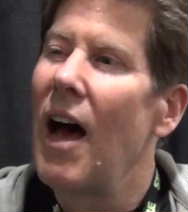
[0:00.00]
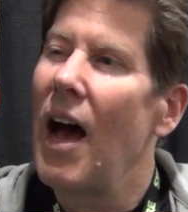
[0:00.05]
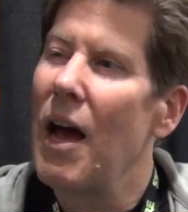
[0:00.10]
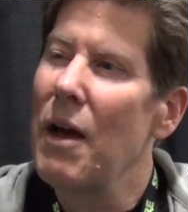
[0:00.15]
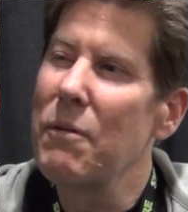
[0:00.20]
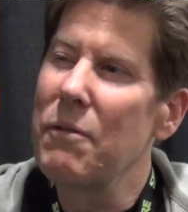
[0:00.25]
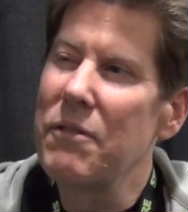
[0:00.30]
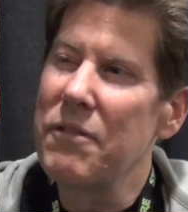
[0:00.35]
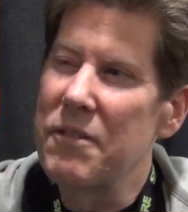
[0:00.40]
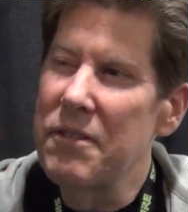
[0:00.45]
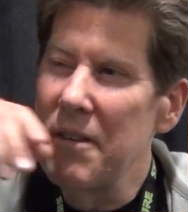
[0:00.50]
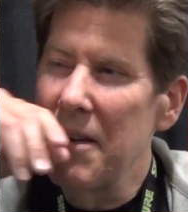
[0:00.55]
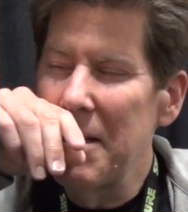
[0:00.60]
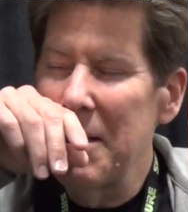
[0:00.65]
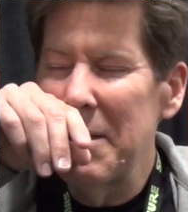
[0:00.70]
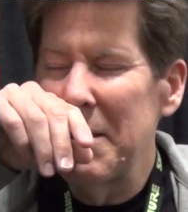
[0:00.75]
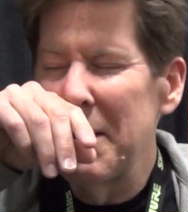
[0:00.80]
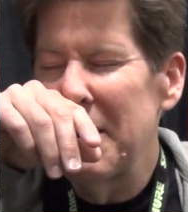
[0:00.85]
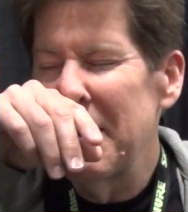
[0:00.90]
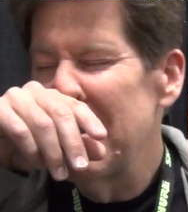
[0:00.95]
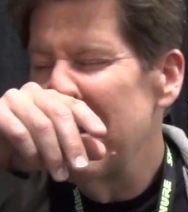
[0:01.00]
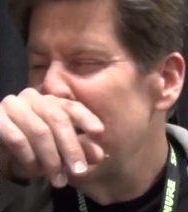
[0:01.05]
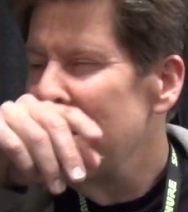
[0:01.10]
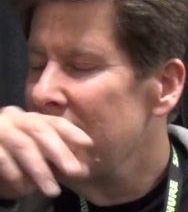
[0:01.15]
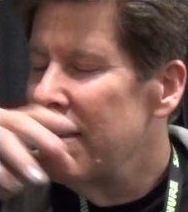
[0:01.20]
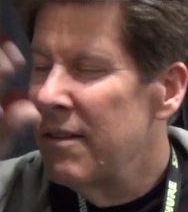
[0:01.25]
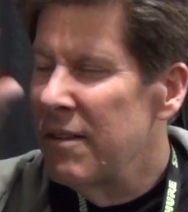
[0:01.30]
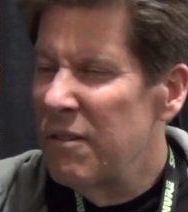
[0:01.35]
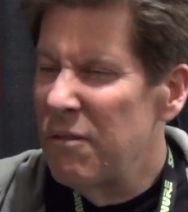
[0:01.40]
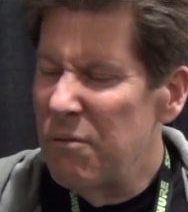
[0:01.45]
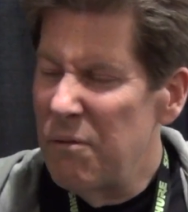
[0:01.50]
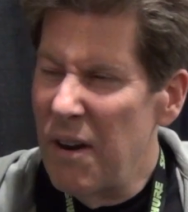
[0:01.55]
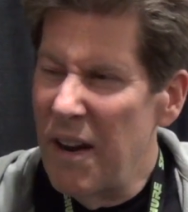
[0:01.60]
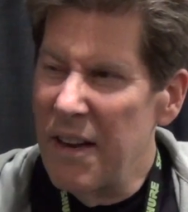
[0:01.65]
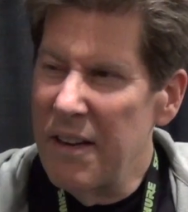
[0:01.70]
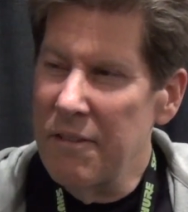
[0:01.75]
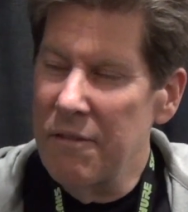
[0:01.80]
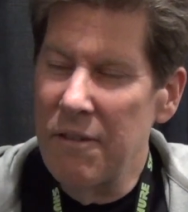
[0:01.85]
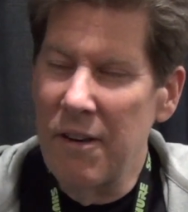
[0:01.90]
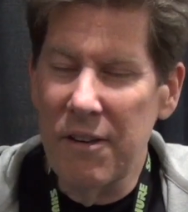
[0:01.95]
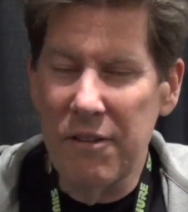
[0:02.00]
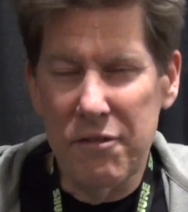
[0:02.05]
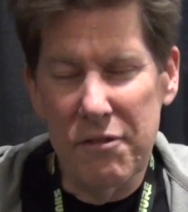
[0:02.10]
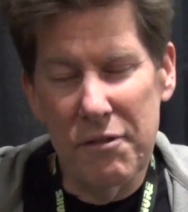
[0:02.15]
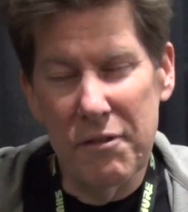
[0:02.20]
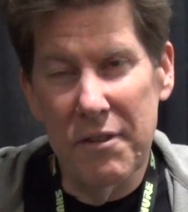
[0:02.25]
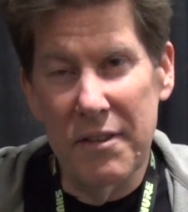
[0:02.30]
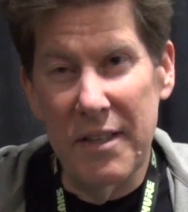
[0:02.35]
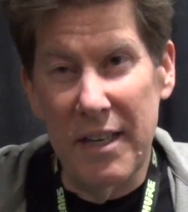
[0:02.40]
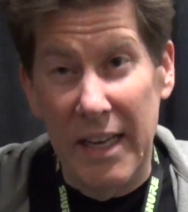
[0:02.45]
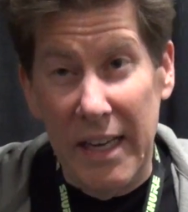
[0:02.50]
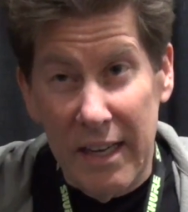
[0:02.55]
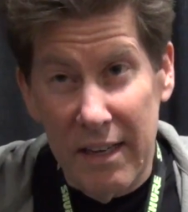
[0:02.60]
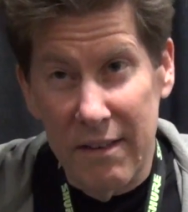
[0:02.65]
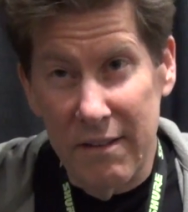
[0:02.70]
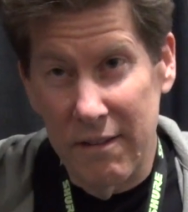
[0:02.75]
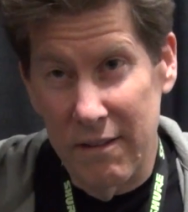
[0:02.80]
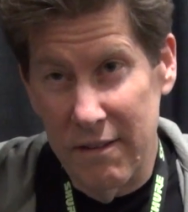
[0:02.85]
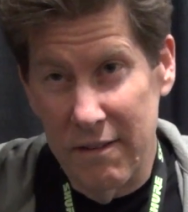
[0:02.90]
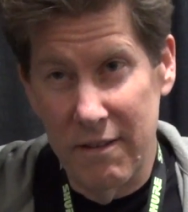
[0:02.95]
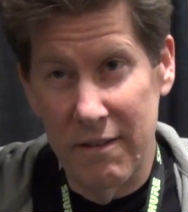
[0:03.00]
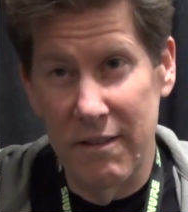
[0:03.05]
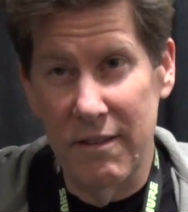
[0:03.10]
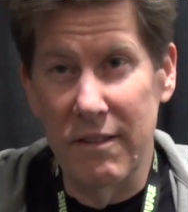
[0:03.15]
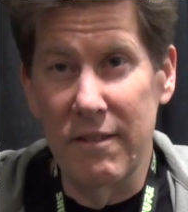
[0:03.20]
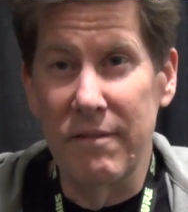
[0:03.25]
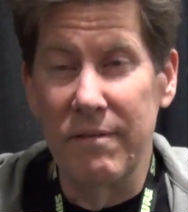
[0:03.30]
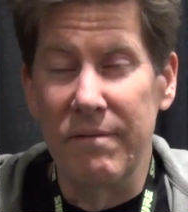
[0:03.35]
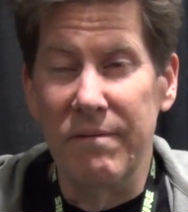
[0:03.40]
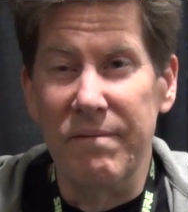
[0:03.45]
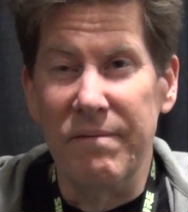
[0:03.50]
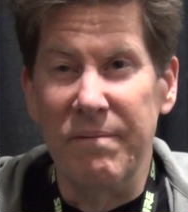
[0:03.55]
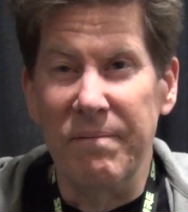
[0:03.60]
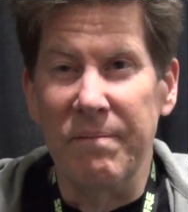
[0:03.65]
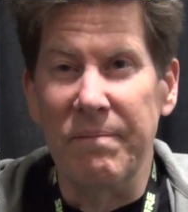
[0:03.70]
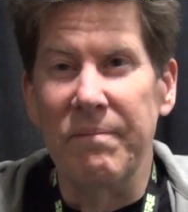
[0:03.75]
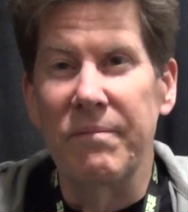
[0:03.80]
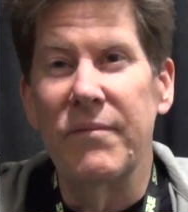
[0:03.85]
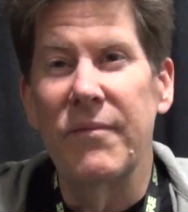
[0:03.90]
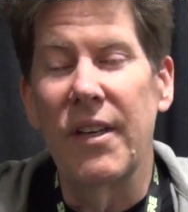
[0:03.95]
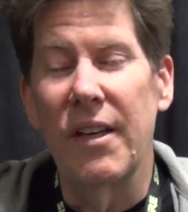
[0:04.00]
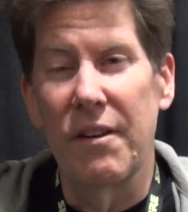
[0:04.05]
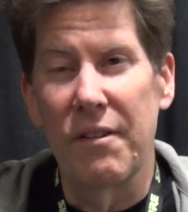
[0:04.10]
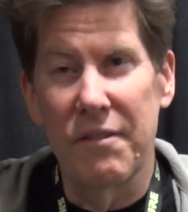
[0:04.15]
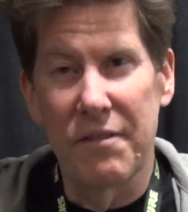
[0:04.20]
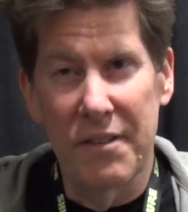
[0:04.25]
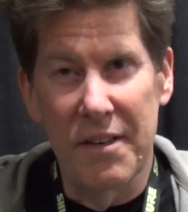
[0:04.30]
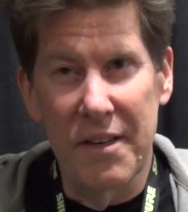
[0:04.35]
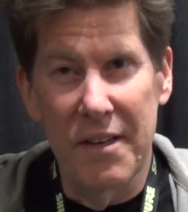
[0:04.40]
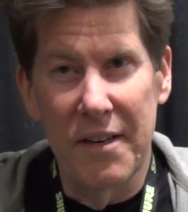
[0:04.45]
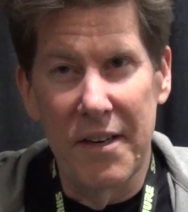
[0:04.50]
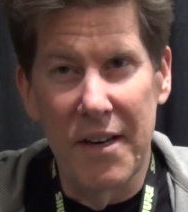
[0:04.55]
I would say that Ragnarok's going to hit harder, than